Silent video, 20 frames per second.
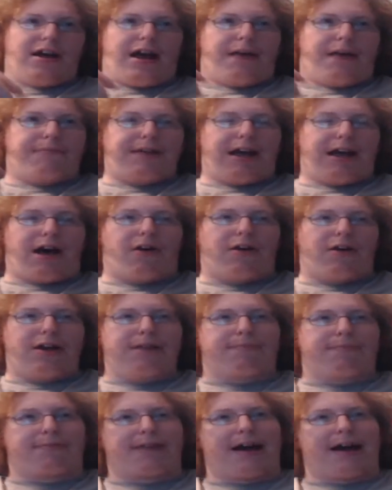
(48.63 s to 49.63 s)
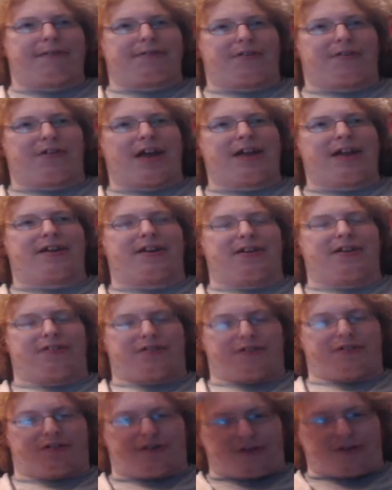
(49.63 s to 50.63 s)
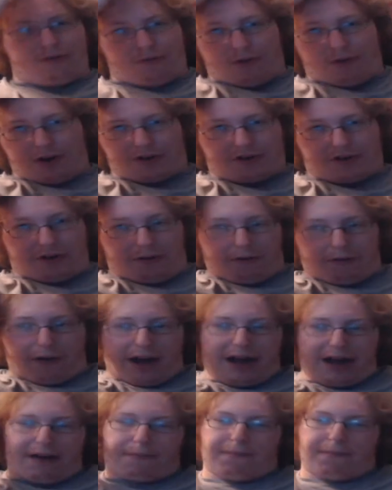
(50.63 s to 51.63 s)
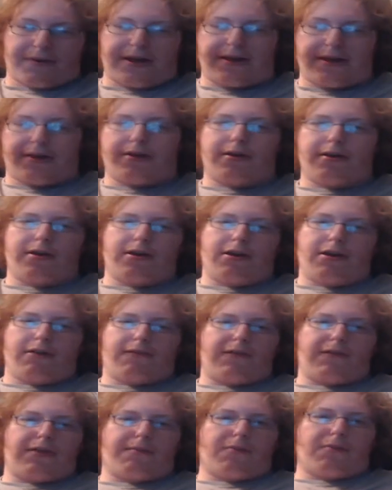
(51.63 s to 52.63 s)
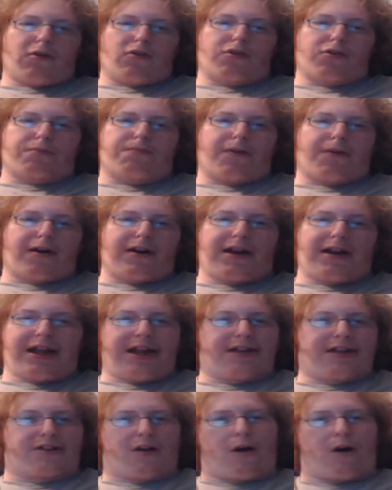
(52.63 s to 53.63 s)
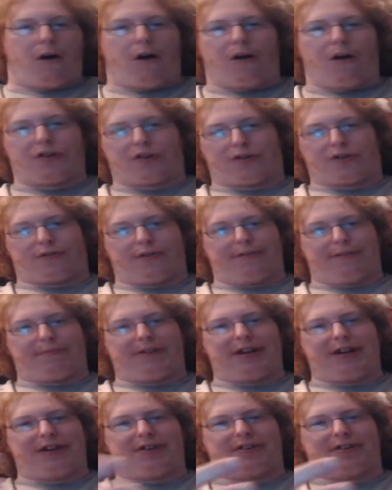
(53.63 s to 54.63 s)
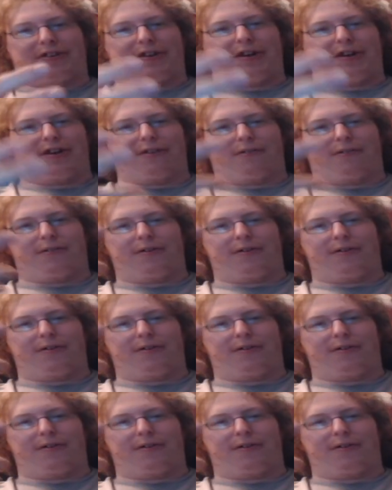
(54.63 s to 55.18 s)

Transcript: I mean, I'll improv a sentence or two once in a while, but for the most part, it's all scripted, so